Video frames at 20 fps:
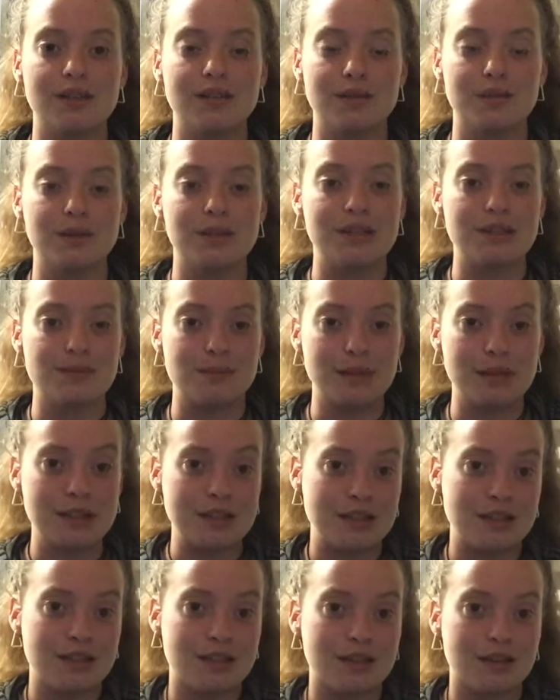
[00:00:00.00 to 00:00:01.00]
someone
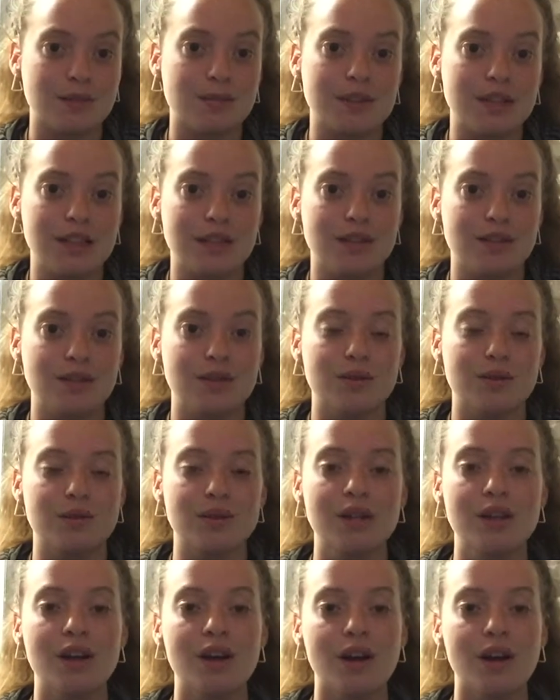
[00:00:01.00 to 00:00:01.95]
experiencing something new,